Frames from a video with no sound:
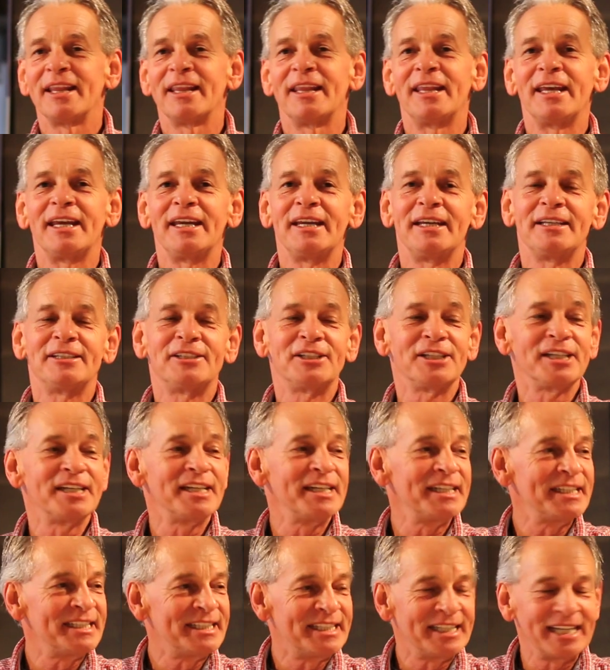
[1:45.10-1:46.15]
the
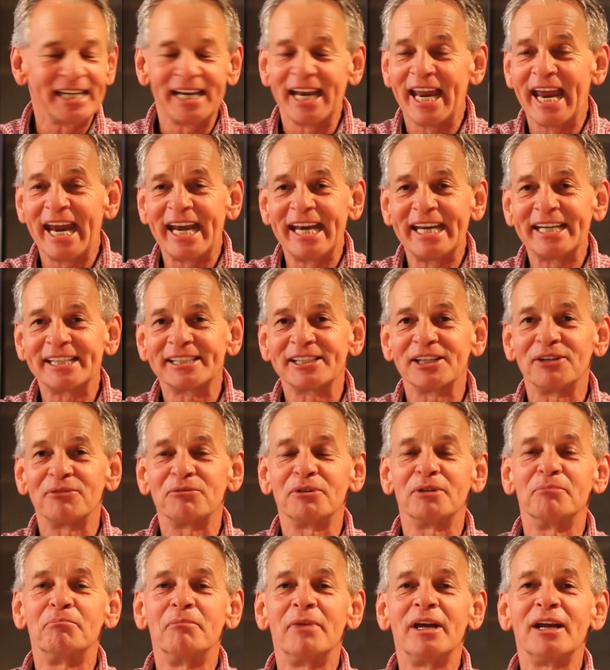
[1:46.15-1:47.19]
genetics of
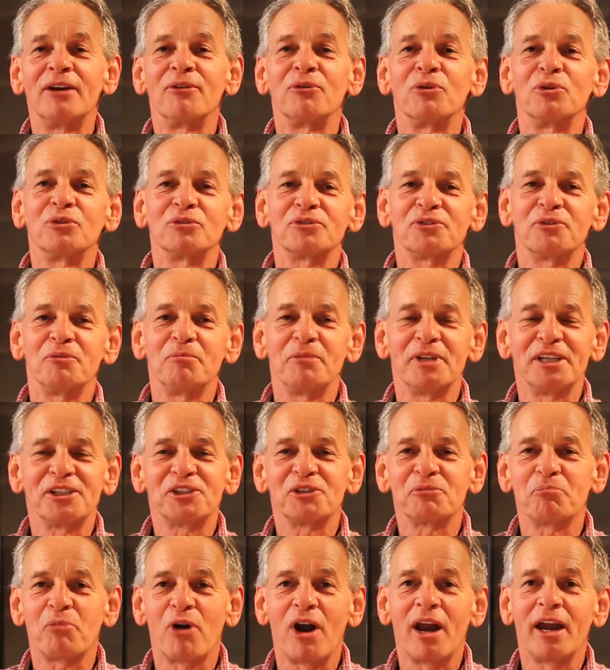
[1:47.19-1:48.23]
the minerals from
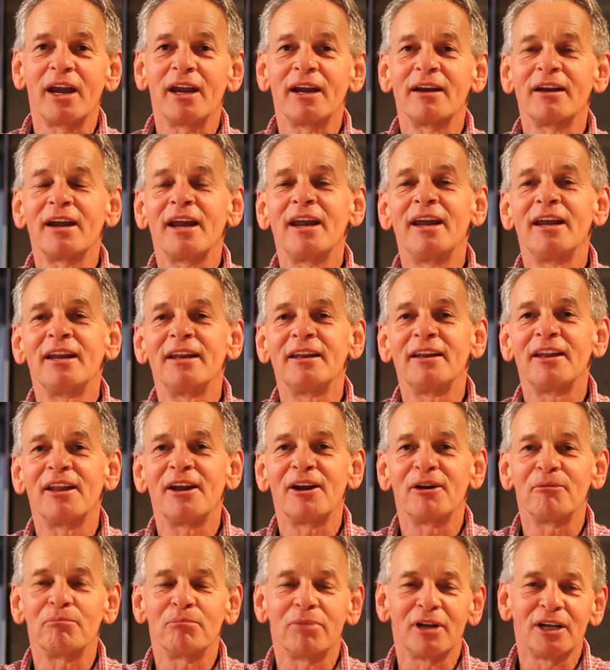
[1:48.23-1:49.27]
this spring in
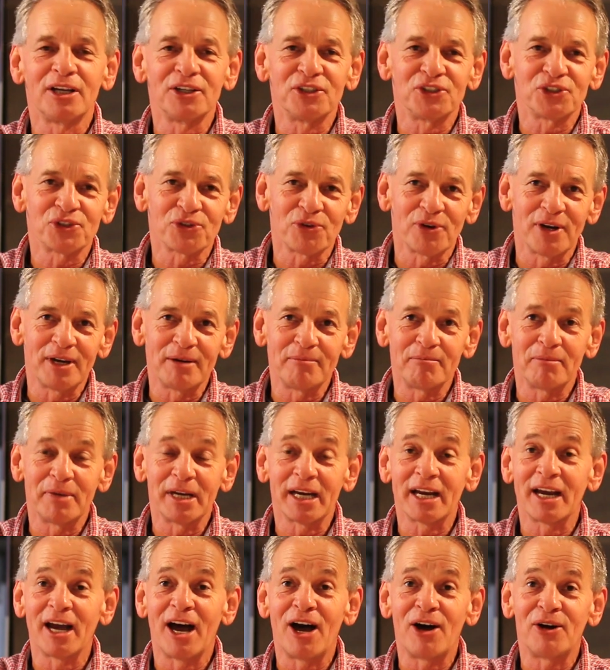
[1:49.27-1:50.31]
their bloodstream
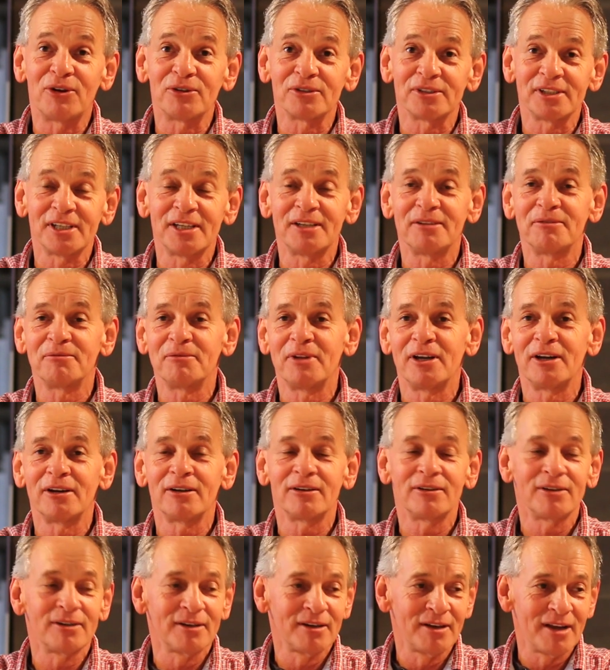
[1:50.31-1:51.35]
because of
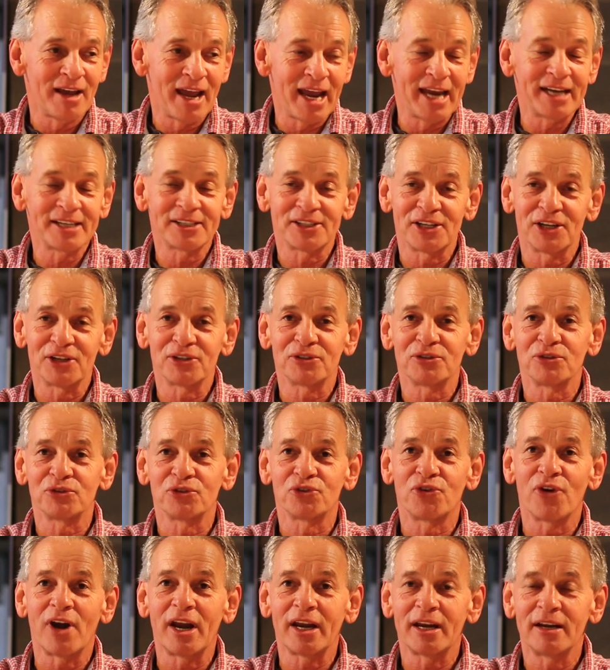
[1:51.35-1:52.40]
their ancestors
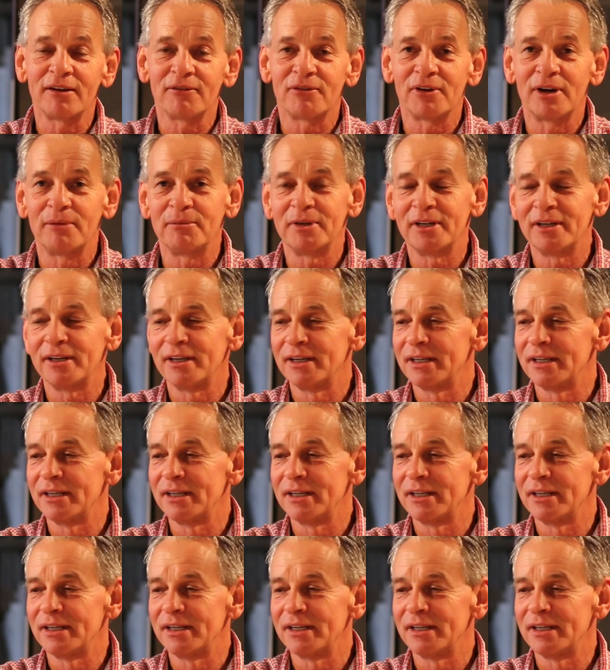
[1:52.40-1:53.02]
drinking from it.